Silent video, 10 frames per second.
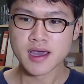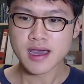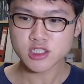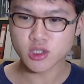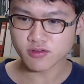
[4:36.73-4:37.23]

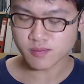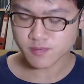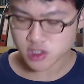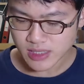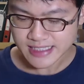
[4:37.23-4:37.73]

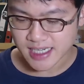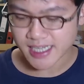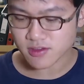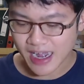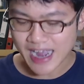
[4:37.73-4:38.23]
So that's kind
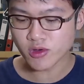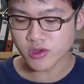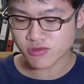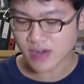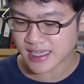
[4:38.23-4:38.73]
of how you
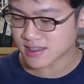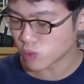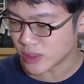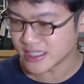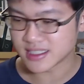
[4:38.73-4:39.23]
find the
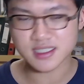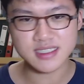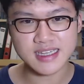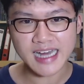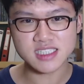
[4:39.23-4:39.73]
weaknesses, and
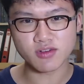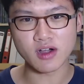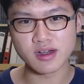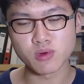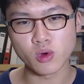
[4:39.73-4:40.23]
that's a very
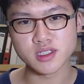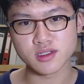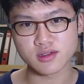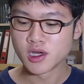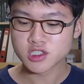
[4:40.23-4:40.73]
important
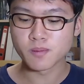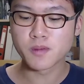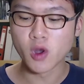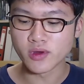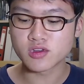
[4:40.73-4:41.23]
thing. So
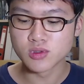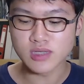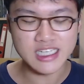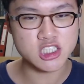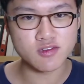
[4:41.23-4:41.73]
going through
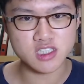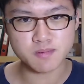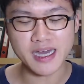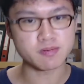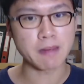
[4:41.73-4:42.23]
each of the
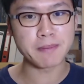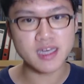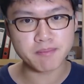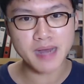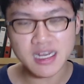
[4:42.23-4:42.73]
specs by making
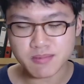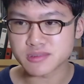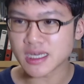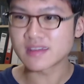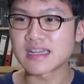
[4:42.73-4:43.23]
mind maps
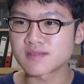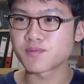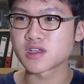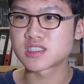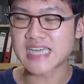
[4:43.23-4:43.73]
and then
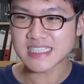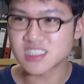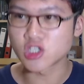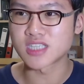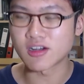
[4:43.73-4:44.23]
testing
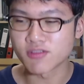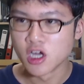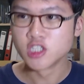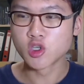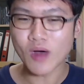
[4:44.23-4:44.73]
yourself,
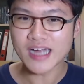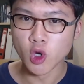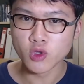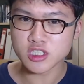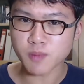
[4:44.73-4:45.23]
do I know
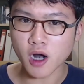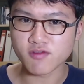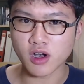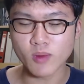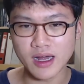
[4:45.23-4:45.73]
this part
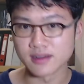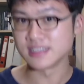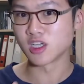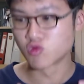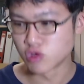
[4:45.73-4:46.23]
very well, is
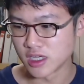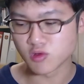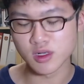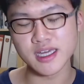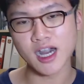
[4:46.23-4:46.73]
a
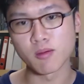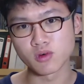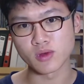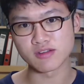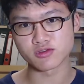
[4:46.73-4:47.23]
really helpful
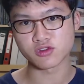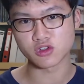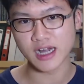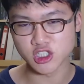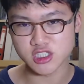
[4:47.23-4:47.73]
way for
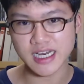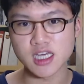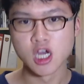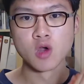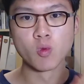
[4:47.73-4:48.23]
understanding
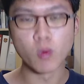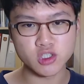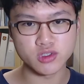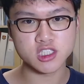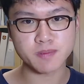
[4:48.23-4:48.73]
what on
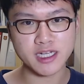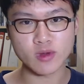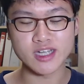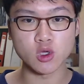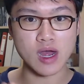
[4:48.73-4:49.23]
the spec do I
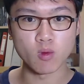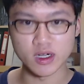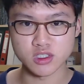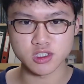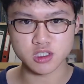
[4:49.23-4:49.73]
know and what
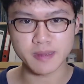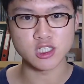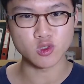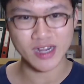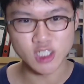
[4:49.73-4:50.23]
on the spec
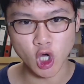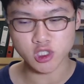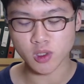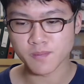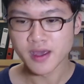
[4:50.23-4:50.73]
do I not know.
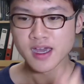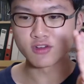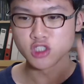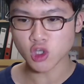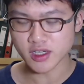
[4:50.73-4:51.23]
If you're
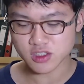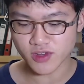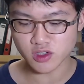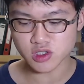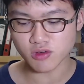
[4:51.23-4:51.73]
enjoying this video
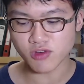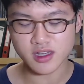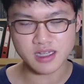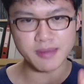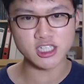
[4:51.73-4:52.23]
so far,
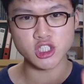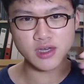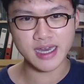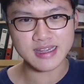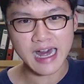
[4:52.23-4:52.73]
then make sure you
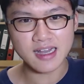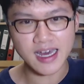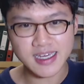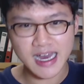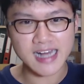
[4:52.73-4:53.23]
hit that
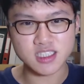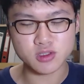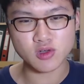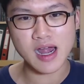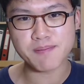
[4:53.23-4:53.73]
like and
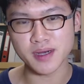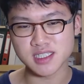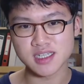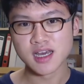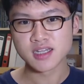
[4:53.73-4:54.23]
subscribe button.
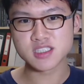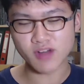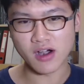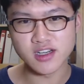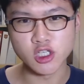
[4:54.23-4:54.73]
It's a
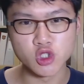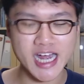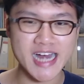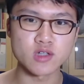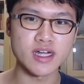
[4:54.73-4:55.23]
very new
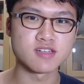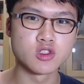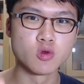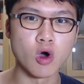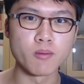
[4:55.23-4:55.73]
channel, and if you
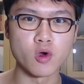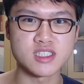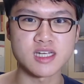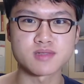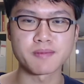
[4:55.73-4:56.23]
want more
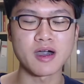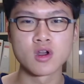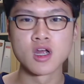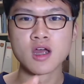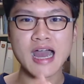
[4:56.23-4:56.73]
tips about
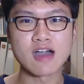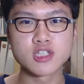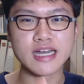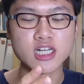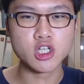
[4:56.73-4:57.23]
how to
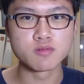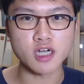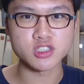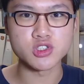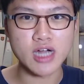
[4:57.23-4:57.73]
get good
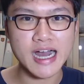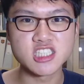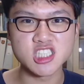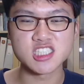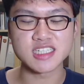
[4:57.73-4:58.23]
marks in your
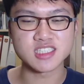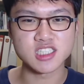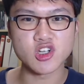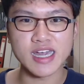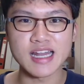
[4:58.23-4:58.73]
IGCSEs,
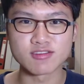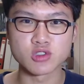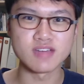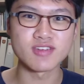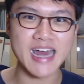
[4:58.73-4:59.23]
your A-levels, or
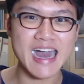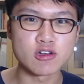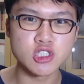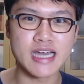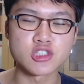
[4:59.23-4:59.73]
even how to
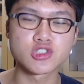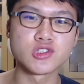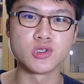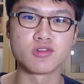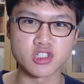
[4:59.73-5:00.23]
get into the
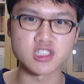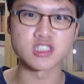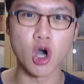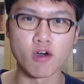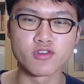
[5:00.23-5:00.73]
universities
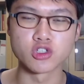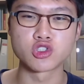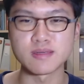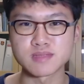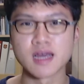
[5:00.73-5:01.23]
of your
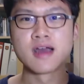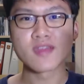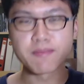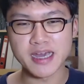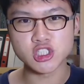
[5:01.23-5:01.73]
dreams, then
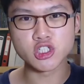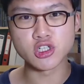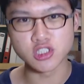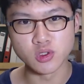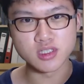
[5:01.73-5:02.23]
make sure
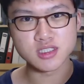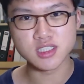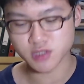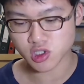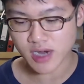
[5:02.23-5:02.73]
you
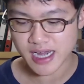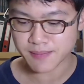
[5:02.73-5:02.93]
subscribe.